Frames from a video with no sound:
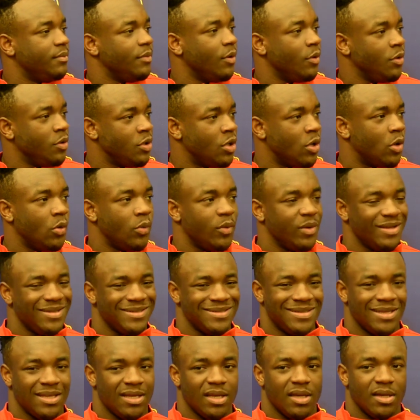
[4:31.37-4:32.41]
you know, when
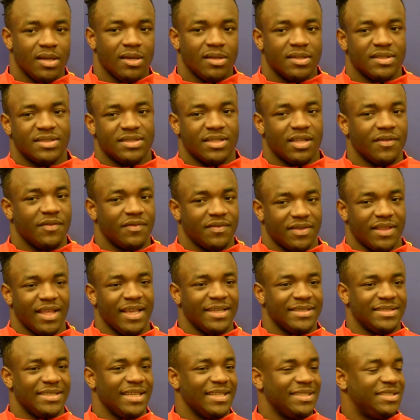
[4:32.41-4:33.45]

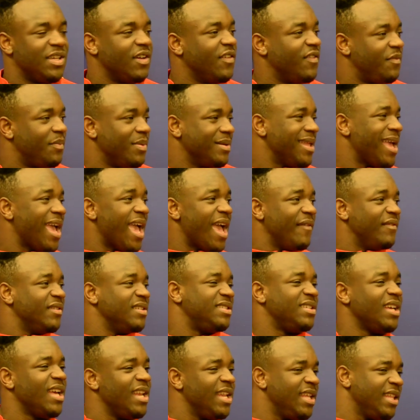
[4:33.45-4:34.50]
things get tough, but they haven't
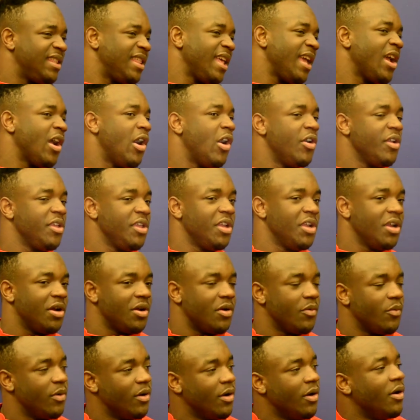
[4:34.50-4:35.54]
said anything all year.
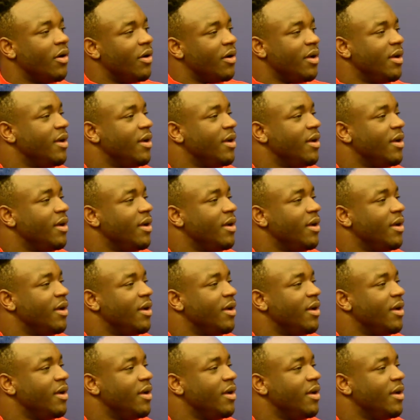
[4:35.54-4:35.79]
Well,